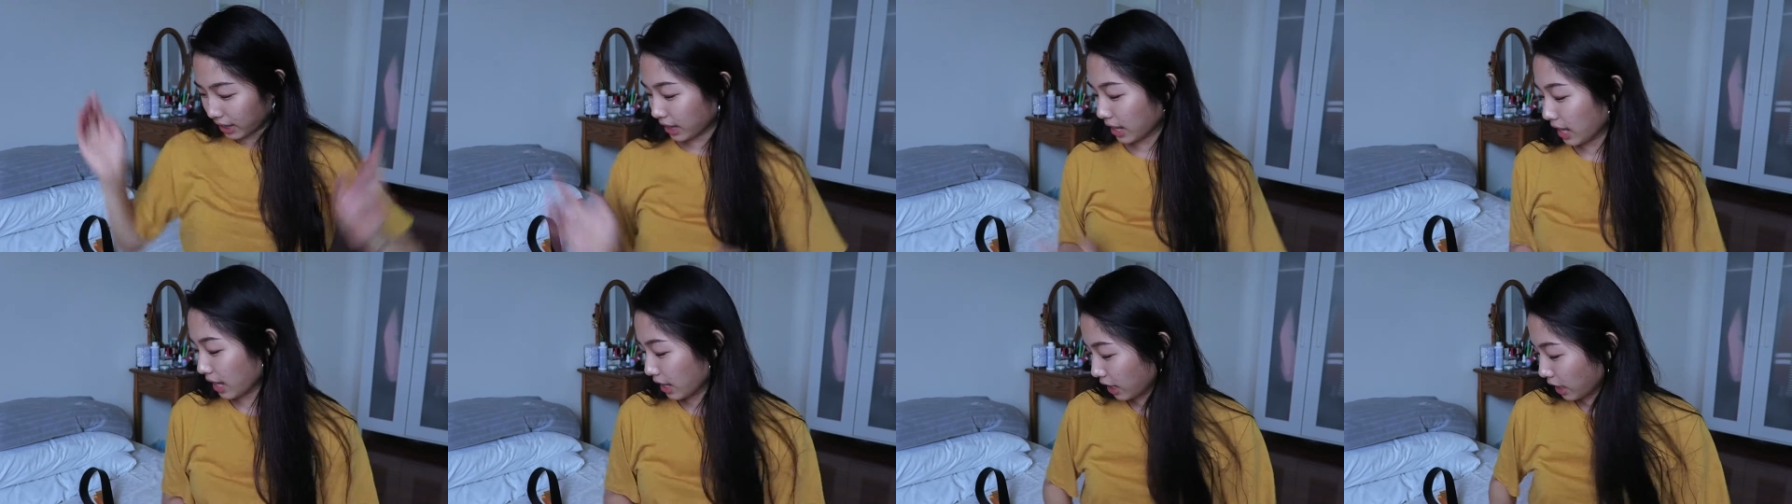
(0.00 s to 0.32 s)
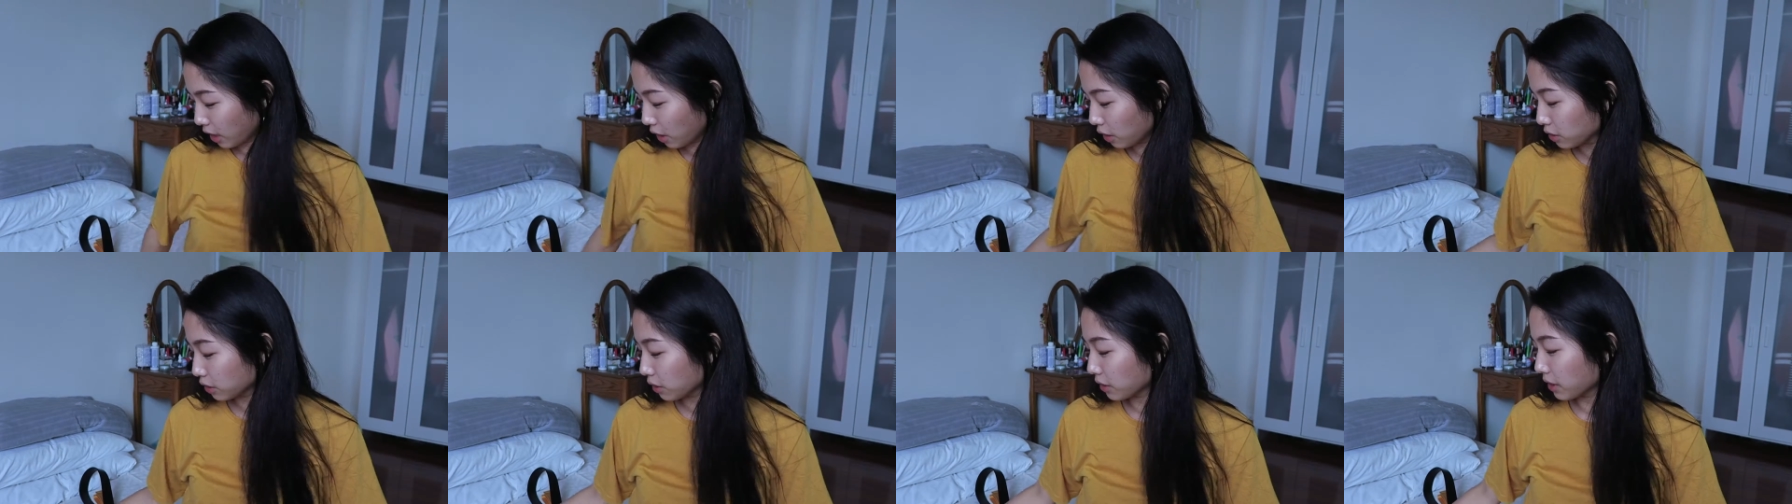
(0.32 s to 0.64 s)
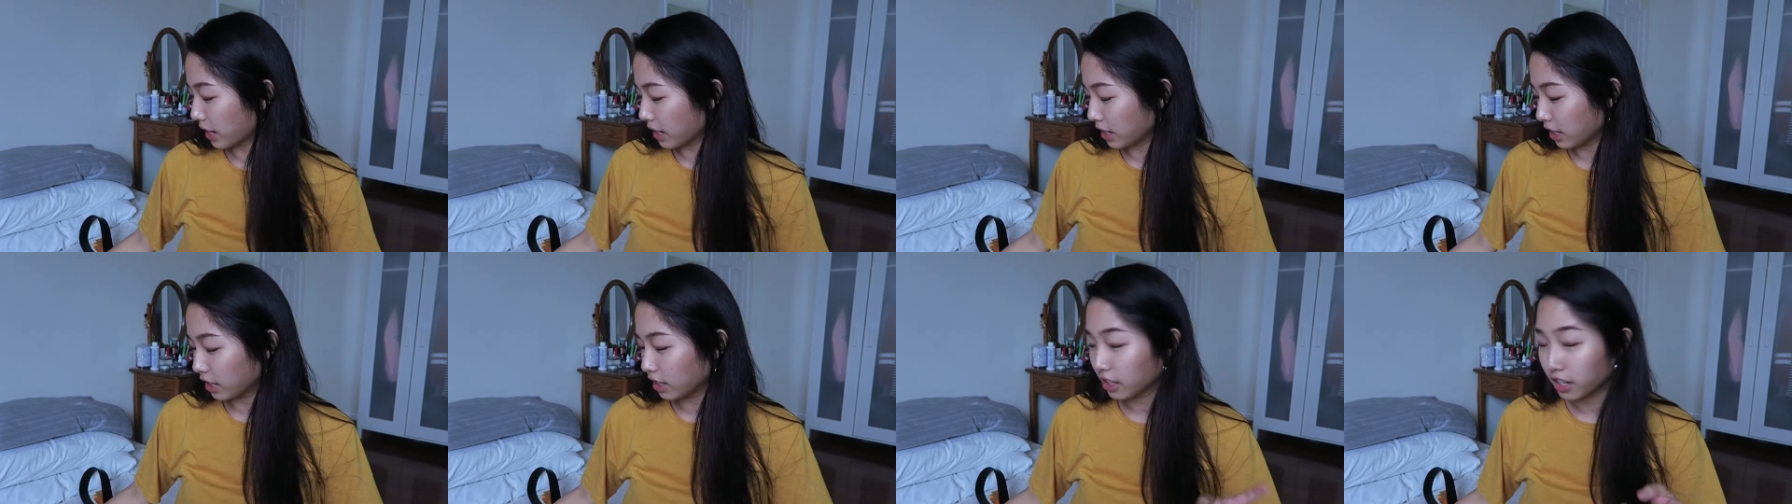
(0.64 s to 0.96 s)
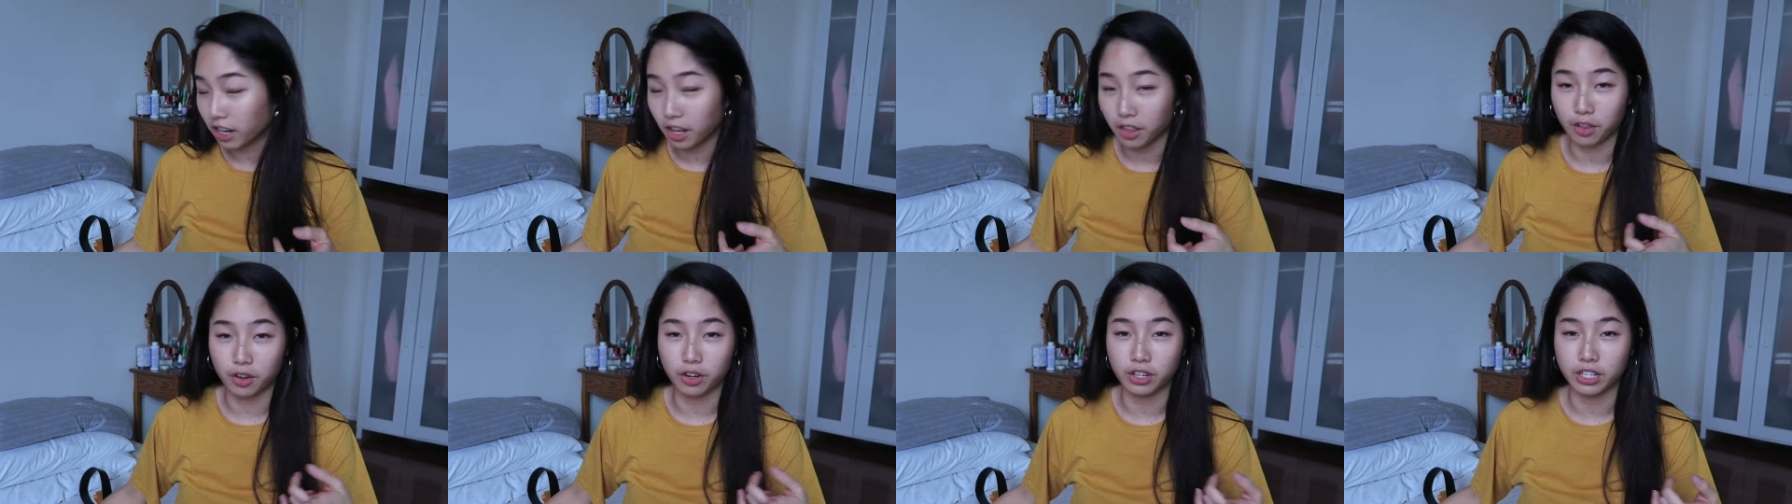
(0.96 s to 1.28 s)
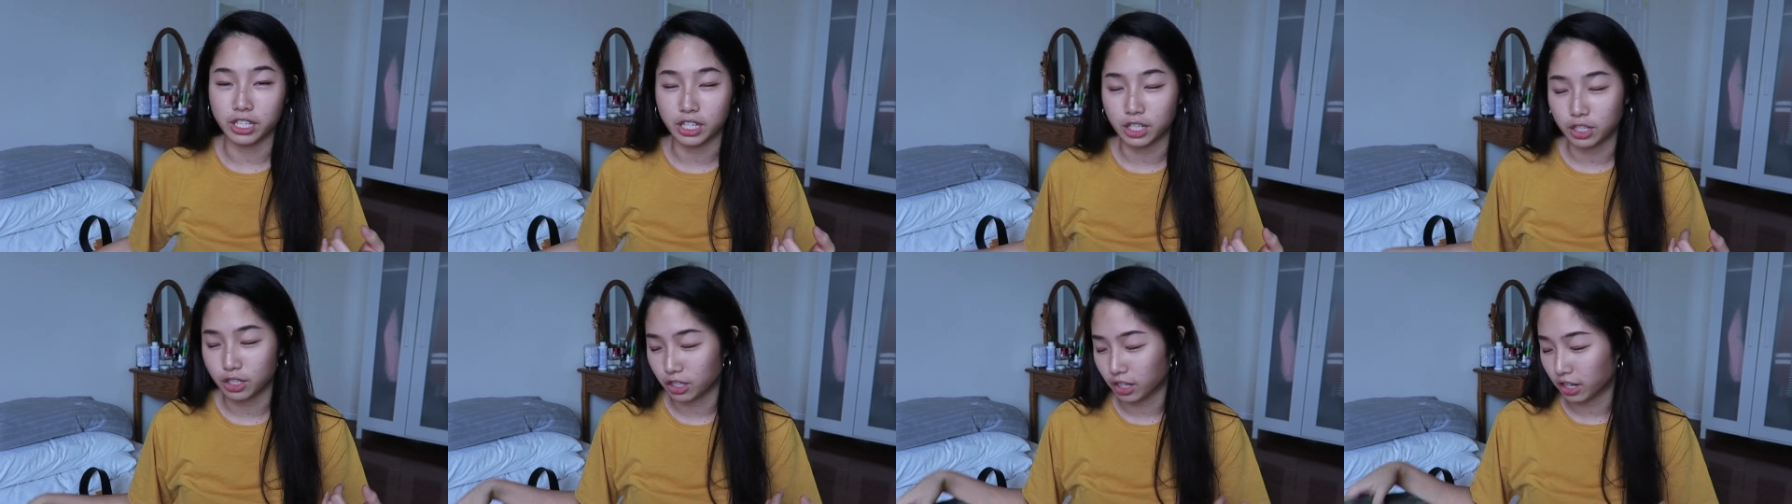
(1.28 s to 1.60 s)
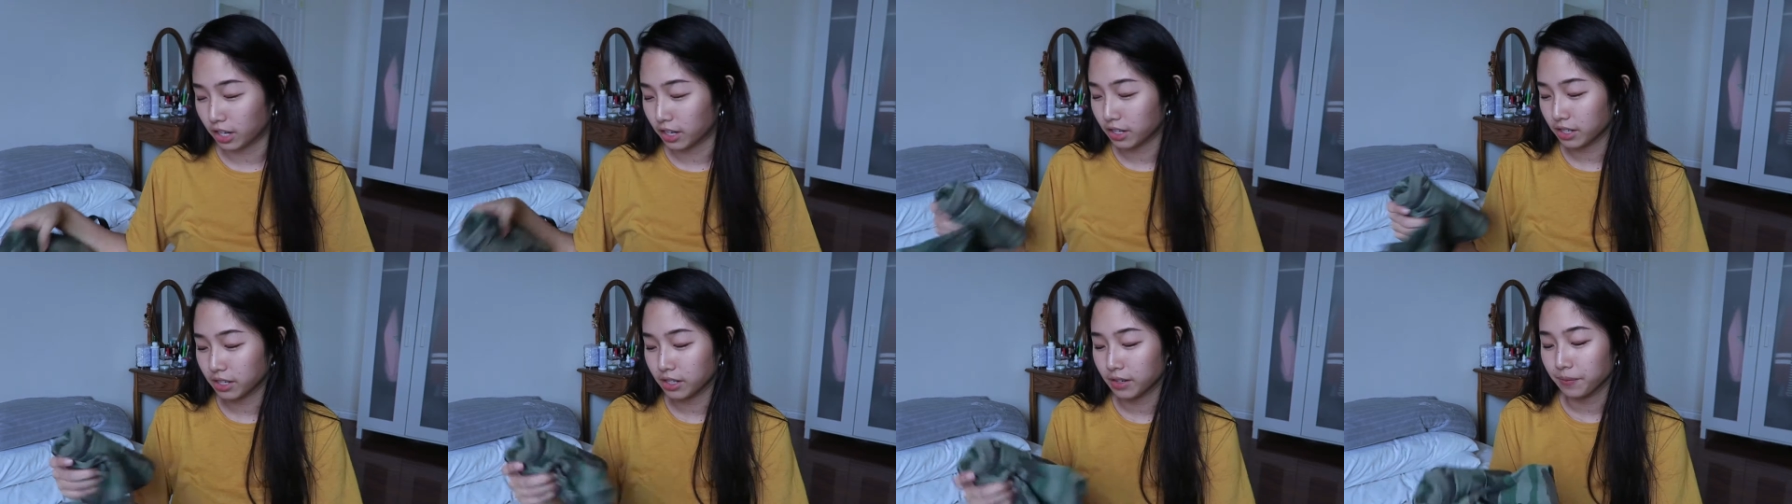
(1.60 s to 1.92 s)
and then I also got another
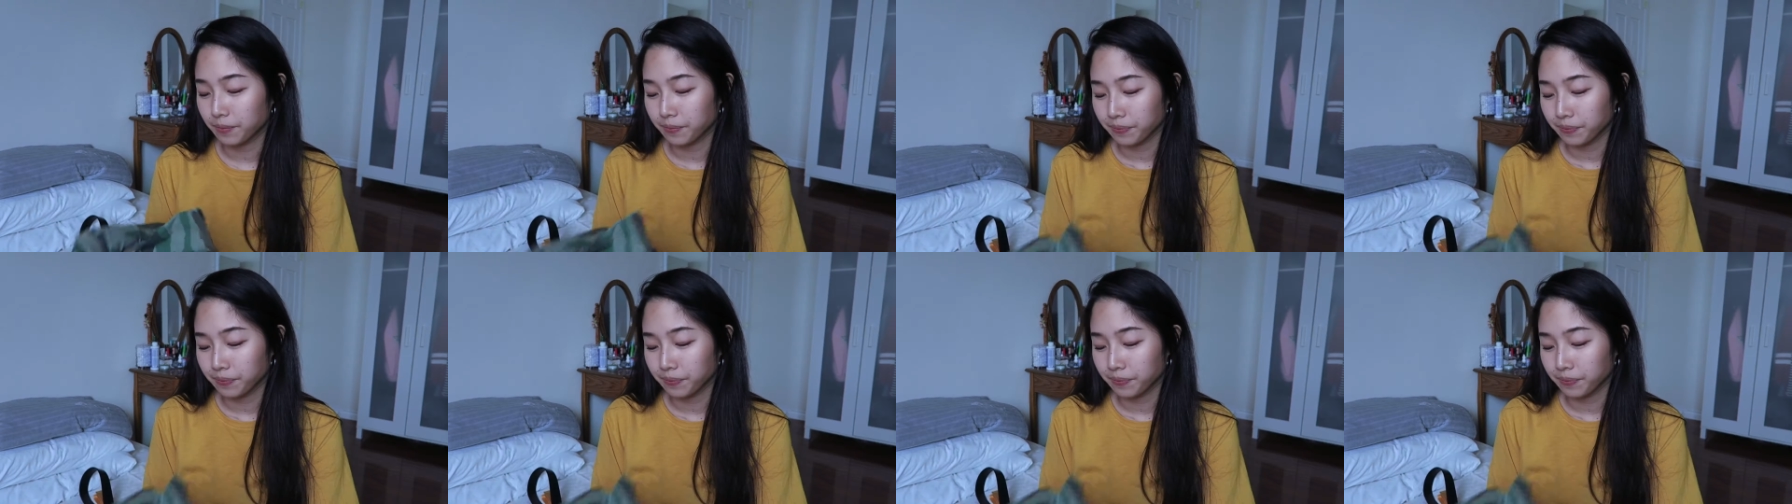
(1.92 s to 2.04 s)
t-shirt